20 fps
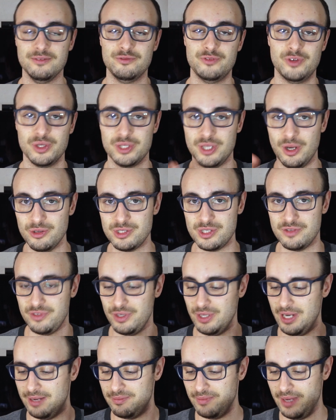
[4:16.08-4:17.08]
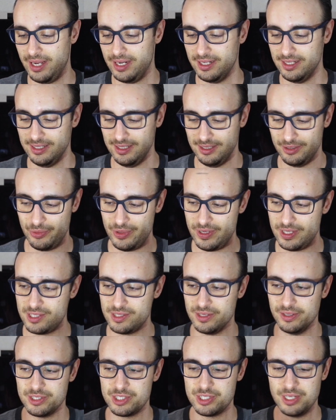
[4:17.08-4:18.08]
For those of you that made a
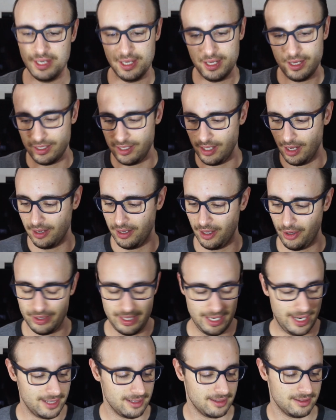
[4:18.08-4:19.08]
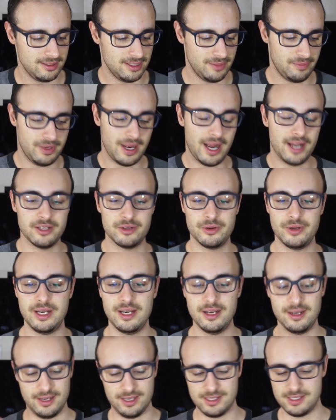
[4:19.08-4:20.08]
research, y'all know that the
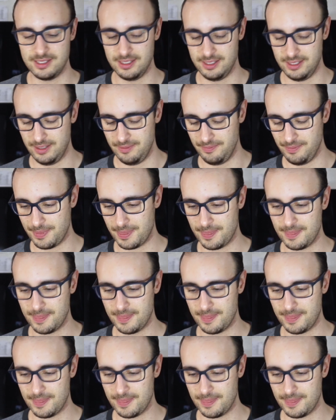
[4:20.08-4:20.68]
battery is a